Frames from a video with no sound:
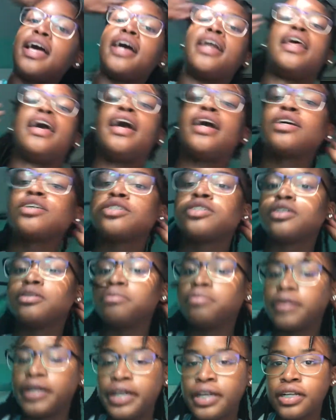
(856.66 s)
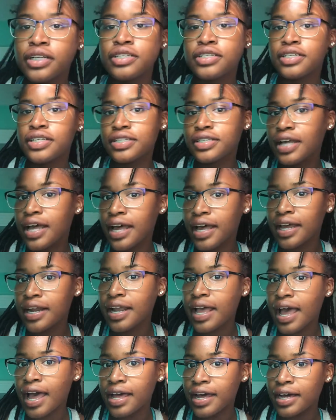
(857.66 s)
that extra braid, because this side
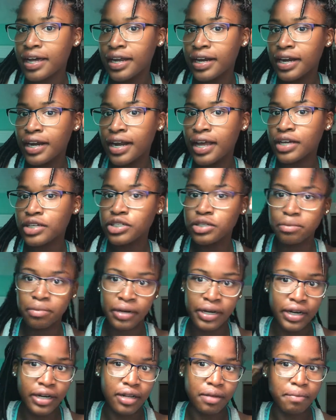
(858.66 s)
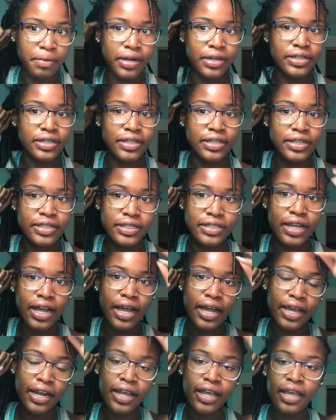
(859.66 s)
had an extra braid compared to this
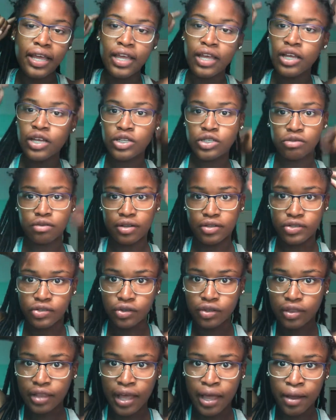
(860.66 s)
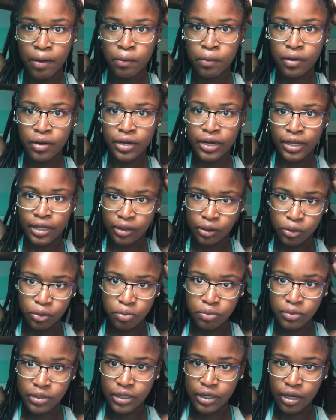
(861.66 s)
side. So I took that one and
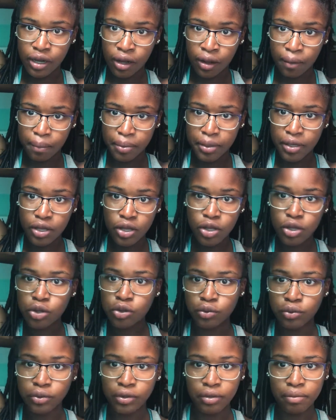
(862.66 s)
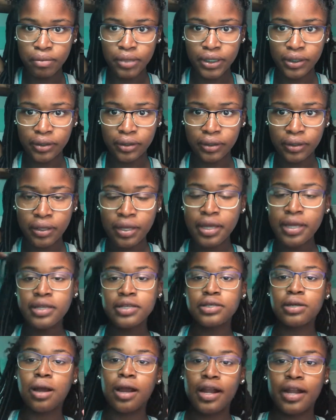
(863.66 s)
looped it up through the middle.
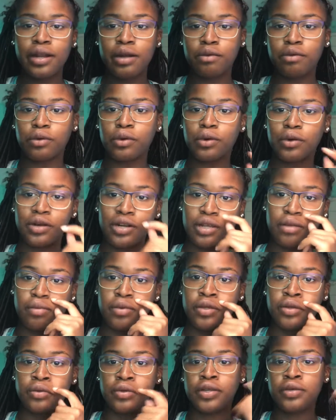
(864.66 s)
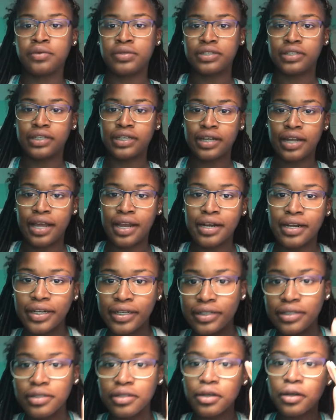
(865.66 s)
Sorry I didn't record it, but it was late at
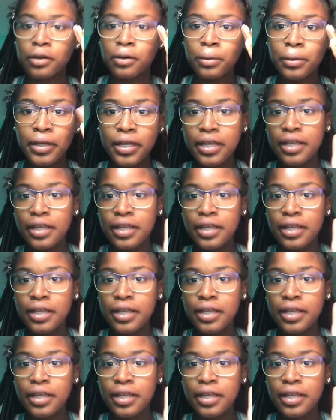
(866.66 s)
night, so